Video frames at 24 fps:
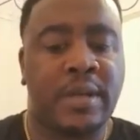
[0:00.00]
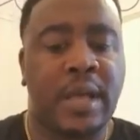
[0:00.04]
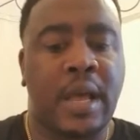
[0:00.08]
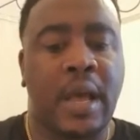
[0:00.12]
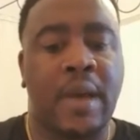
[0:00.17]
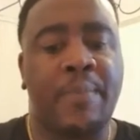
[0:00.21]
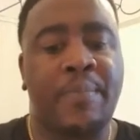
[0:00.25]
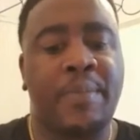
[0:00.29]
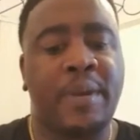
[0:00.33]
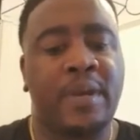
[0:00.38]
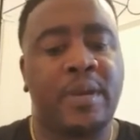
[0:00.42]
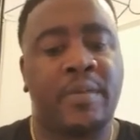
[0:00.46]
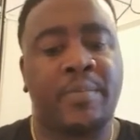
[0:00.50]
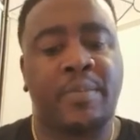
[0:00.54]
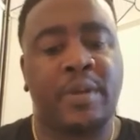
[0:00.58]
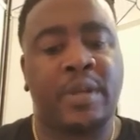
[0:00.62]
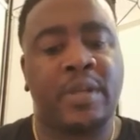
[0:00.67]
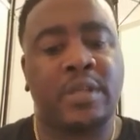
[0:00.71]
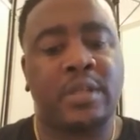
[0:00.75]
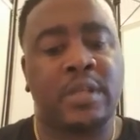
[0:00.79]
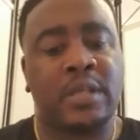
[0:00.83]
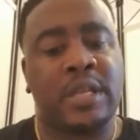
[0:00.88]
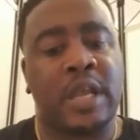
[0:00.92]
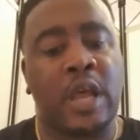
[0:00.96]

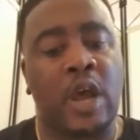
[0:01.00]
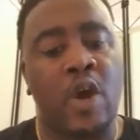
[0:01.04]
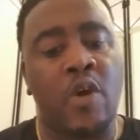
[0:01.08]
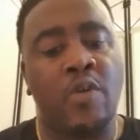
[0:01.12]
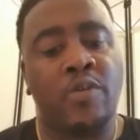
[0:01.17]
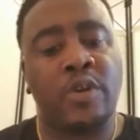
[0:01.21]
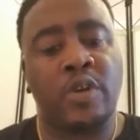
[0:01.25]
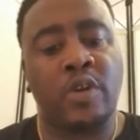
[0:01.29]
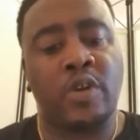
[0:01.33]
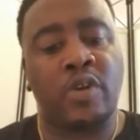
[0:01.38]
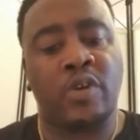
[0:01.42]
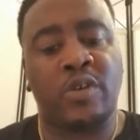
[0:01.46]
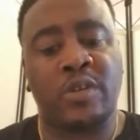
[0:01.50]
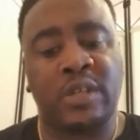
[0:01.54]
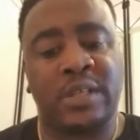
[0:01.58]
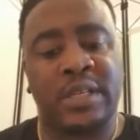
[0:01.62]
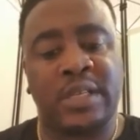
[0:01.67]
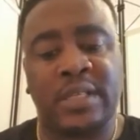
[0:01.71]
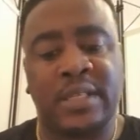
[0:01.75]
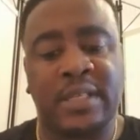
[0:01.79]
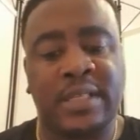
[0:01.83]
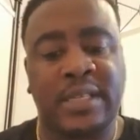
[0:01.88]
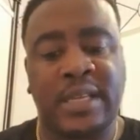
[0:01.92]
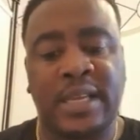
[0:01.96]
that only God
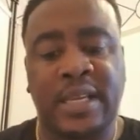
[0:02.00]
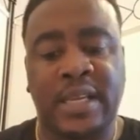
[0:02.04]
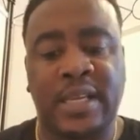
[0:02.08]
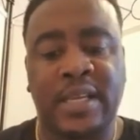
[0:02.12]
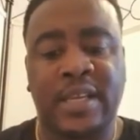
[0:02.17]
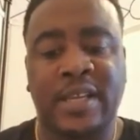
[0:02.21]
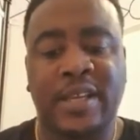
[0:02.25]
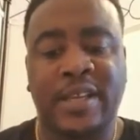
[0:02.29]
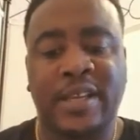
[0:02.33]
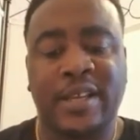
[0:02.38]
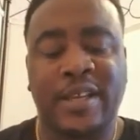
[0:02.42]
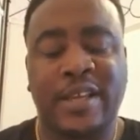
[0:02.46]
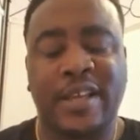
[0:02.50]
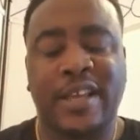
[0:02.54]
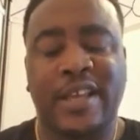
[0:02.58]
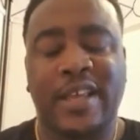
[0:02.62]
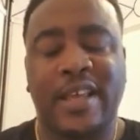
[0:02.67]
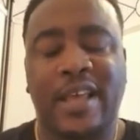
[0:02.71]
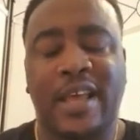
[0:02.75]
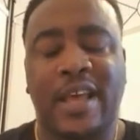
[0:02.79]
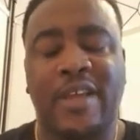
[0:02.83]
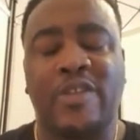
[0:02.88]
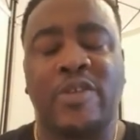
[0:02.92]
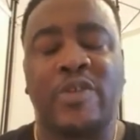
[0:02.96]
can see.
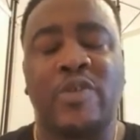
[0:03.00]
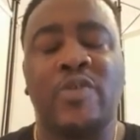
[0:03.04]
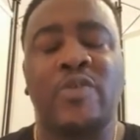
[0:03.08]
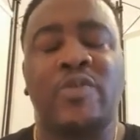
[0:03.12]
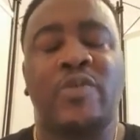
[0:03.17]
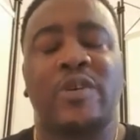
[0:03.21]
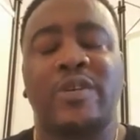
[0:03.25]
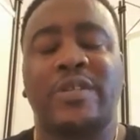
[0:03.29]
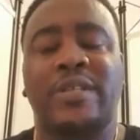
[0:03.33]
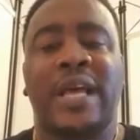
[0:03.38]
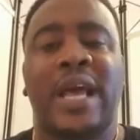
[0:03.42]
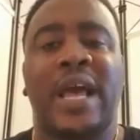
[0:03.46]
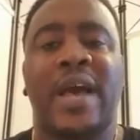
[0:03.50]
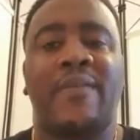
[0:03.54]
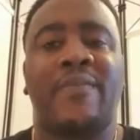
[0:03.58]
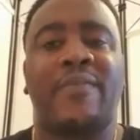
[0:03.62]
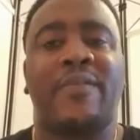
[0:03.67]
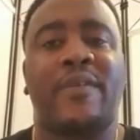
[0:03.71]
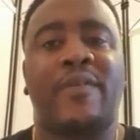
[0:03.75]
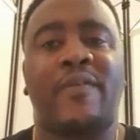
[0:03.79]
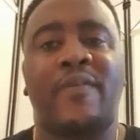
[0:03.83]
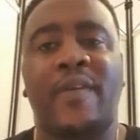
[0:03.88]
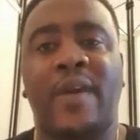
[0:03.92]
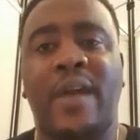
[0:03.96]
And you've got to have
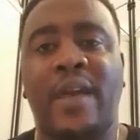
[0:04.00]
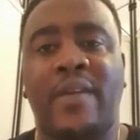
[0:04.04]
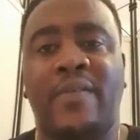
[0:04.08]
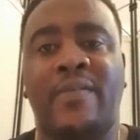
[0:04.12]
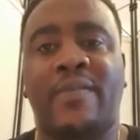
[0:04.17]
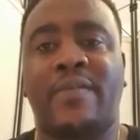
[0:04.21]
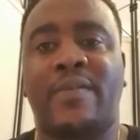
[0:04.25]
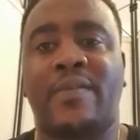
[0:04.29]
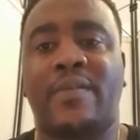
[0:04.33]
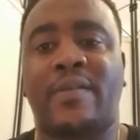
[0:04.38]
the faith